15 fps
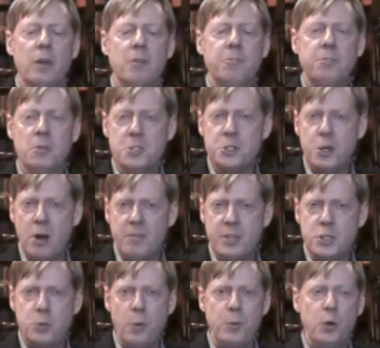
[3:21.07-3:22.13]
full
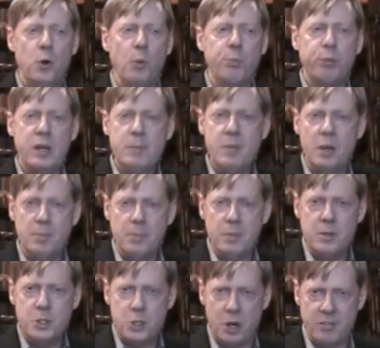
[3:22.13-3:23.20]
service, what we call premium
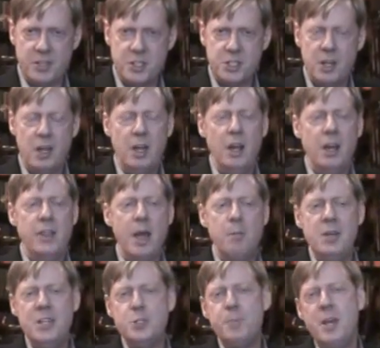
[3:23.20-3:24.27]
service, that
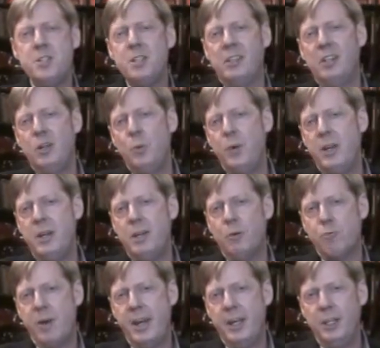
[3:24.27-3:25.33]
means basically we
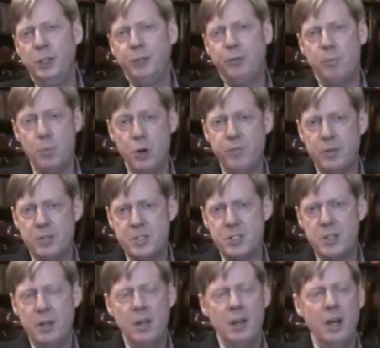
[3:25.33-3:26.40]
arrange for
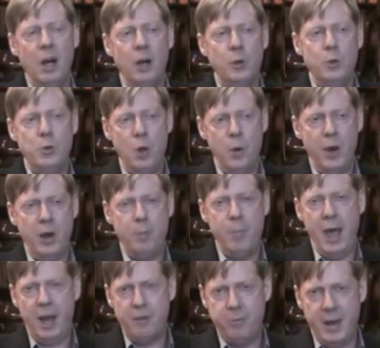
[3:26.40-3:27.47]
movers who know how to
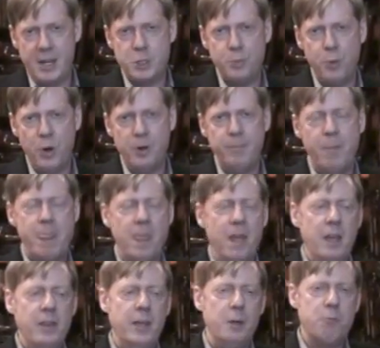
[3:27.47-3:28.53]
pack for export.
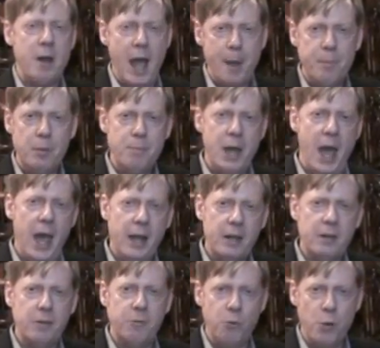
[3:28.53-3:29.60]
They wrap and pack
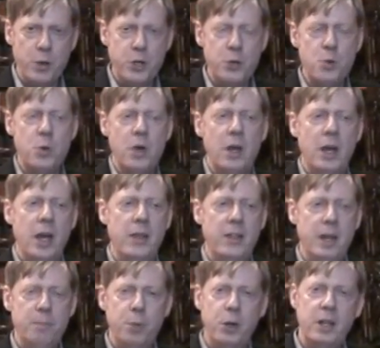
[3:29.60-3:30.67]
for you, and
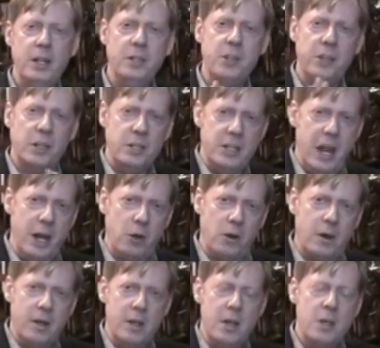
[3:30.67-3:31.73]
they put it into the container.
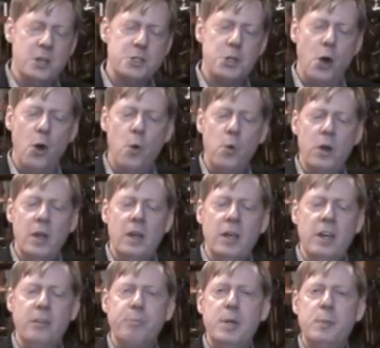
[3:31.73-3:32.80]
So
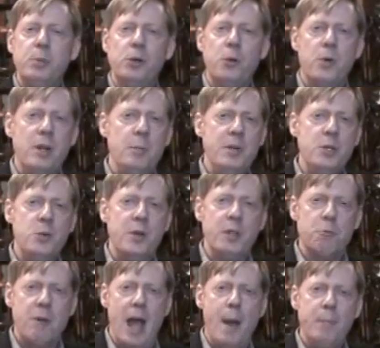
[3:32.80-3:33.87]
if people are going to be doing the
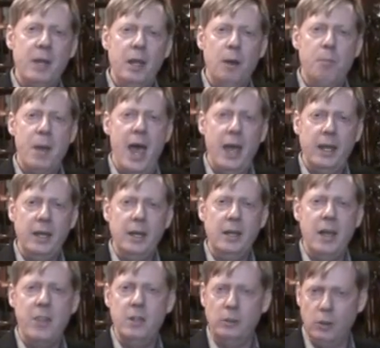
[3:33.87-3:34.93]
wrapping and the packing
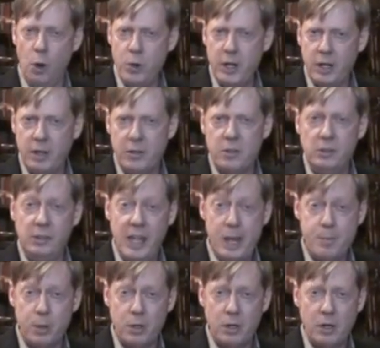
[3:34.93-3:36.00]
and the loading with the
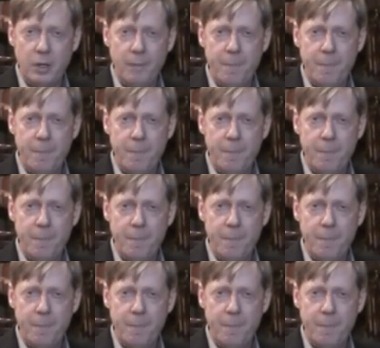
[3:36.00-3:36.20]
labor,